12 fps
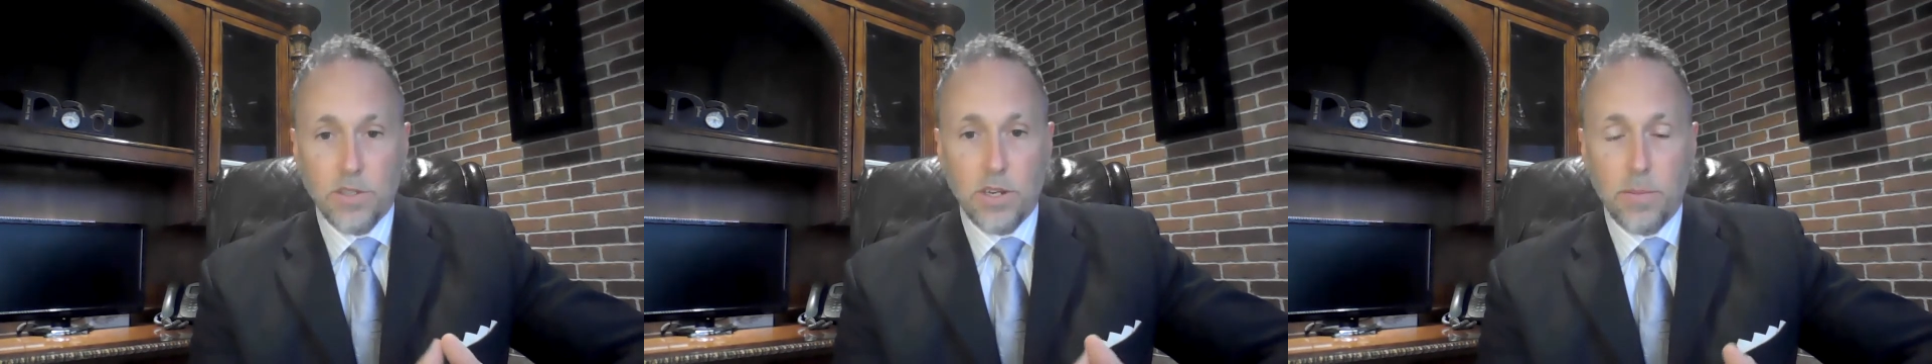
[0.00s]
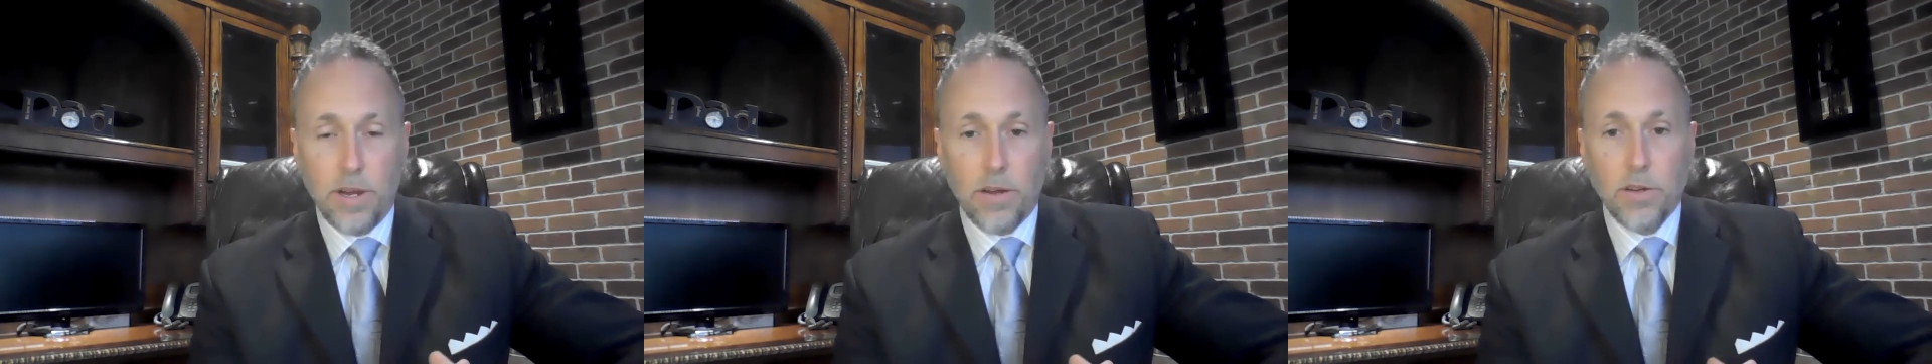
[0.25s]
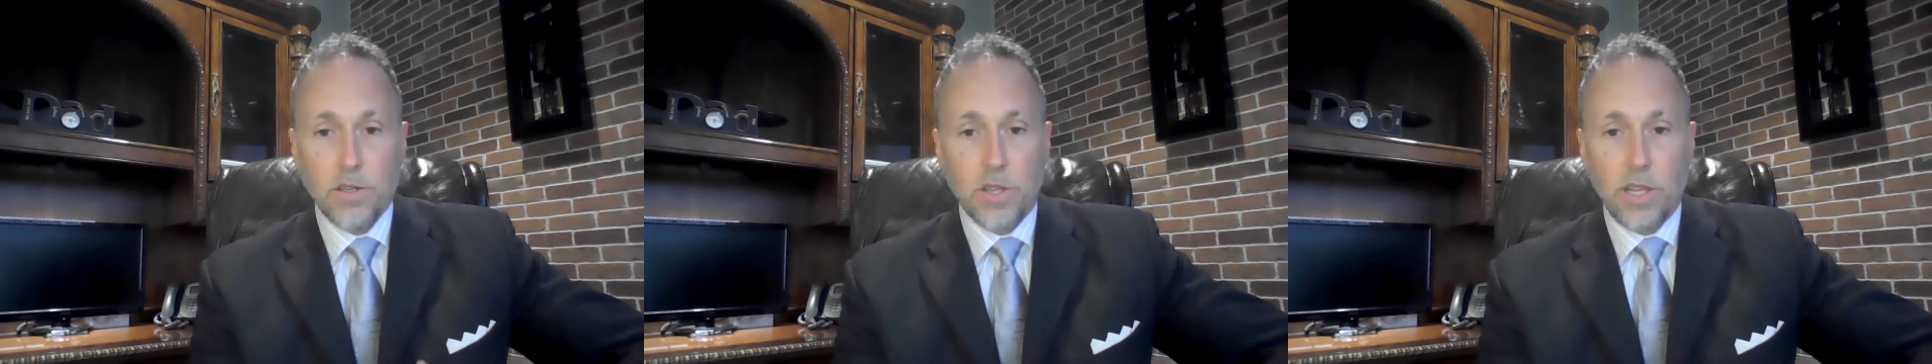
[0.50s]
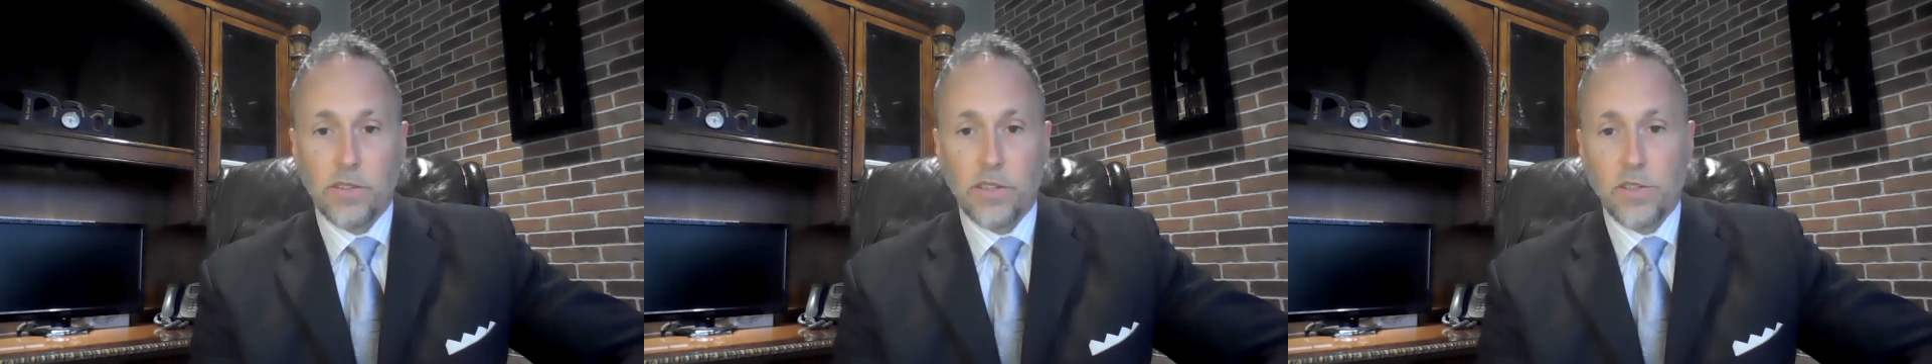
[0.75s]
in a marriage,
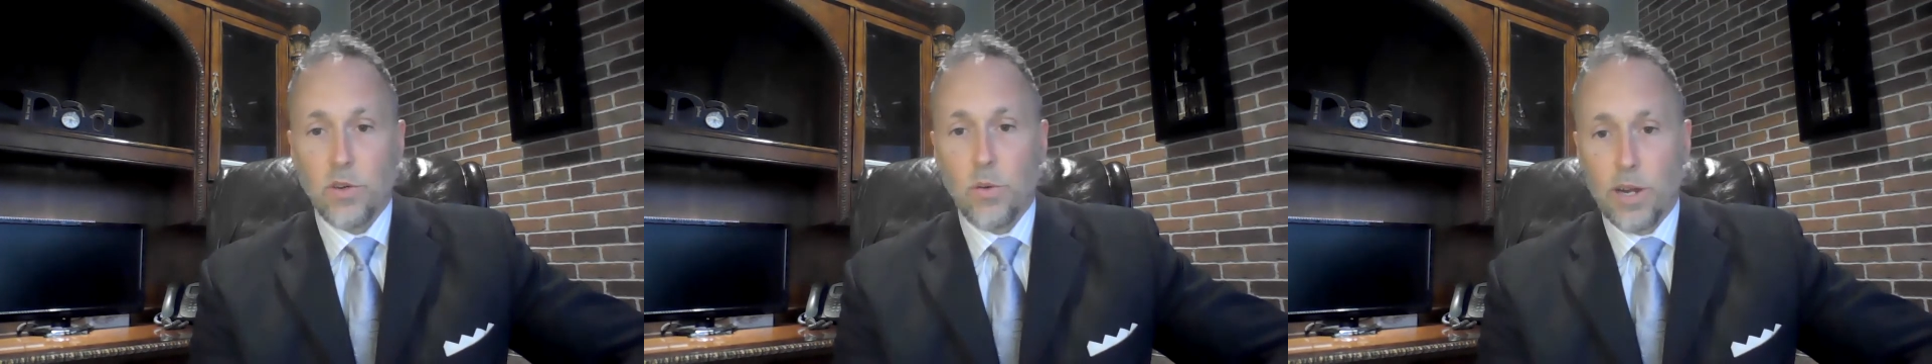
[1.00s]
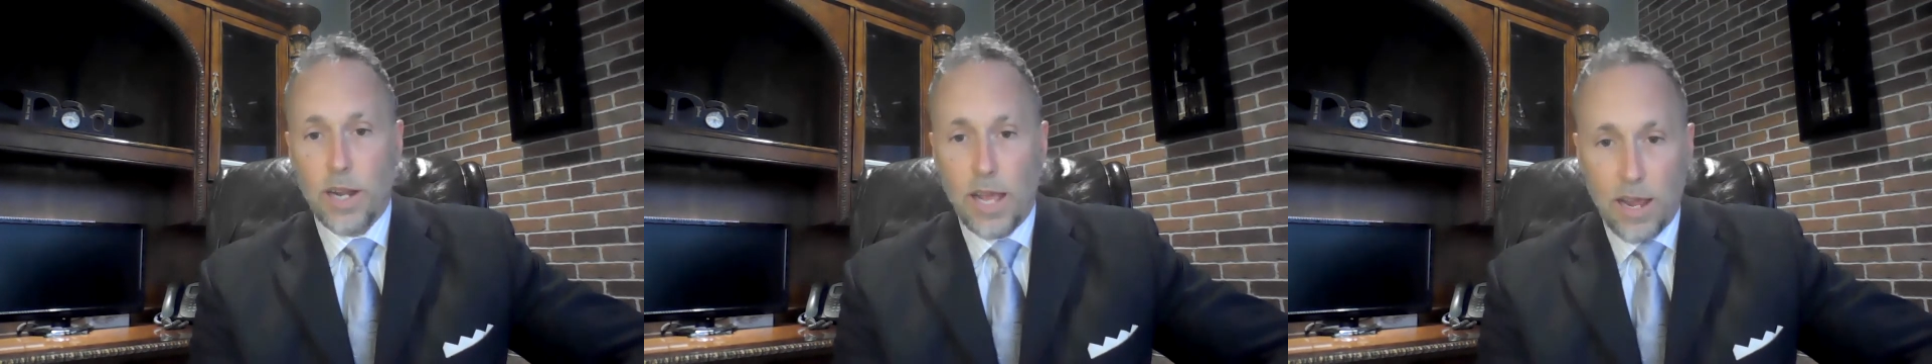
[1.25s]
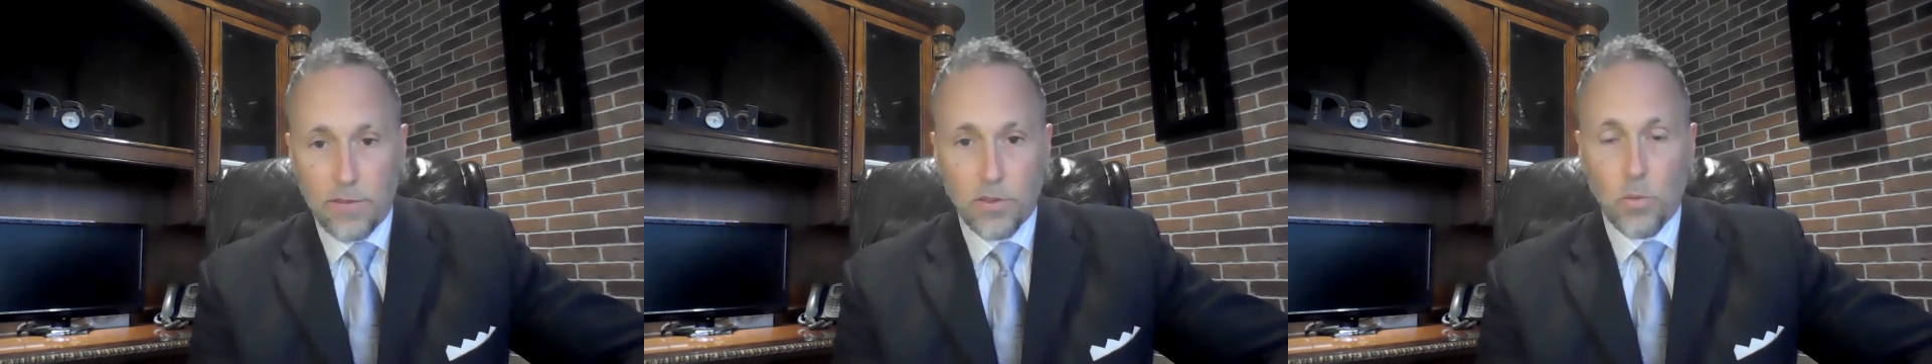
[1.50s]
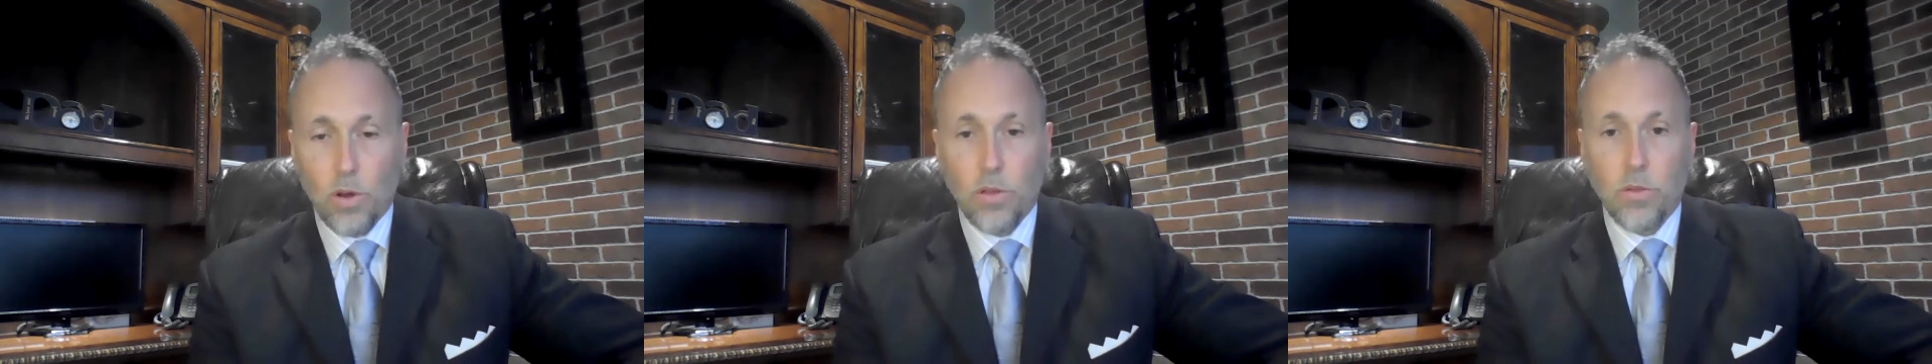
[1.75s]
things that you're going to have to
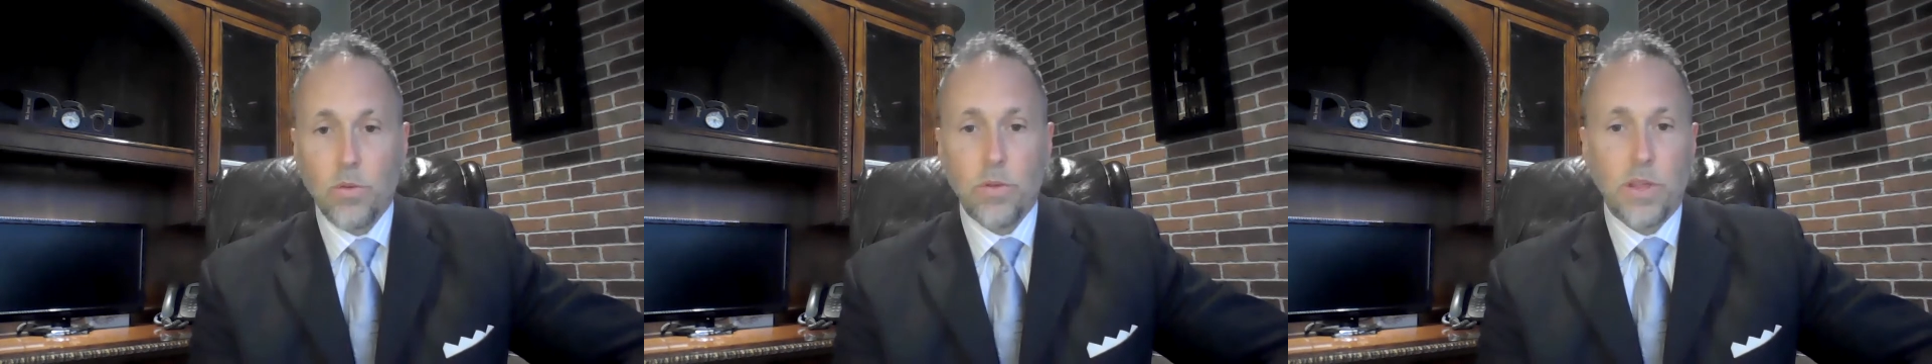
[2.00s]
work through,